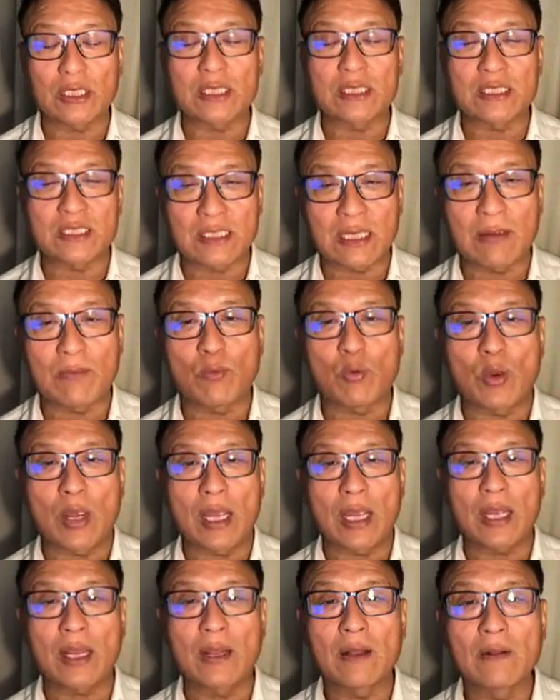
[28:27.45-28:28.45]
the same
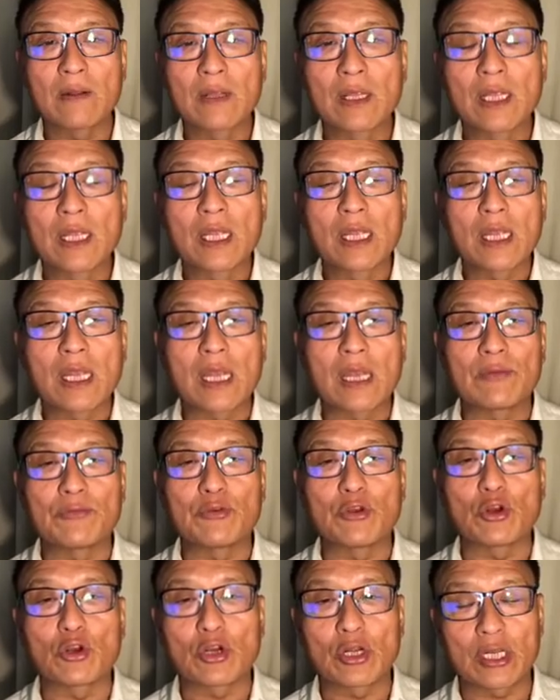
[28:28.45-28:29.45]
way, if
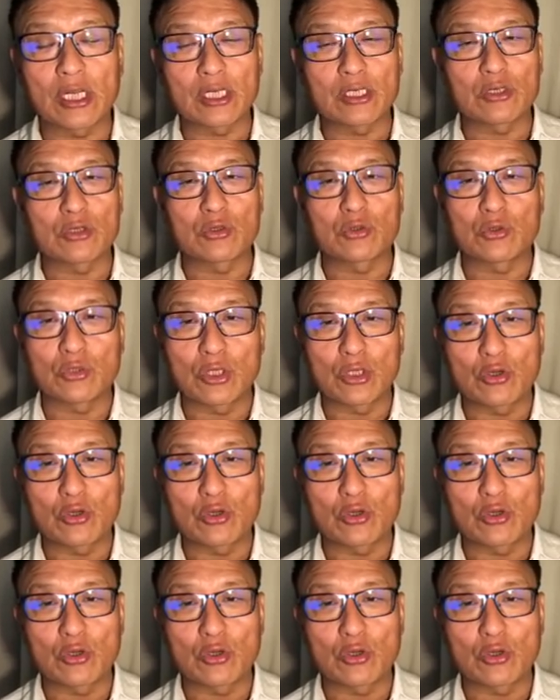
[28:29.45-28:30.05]
you're connected to the,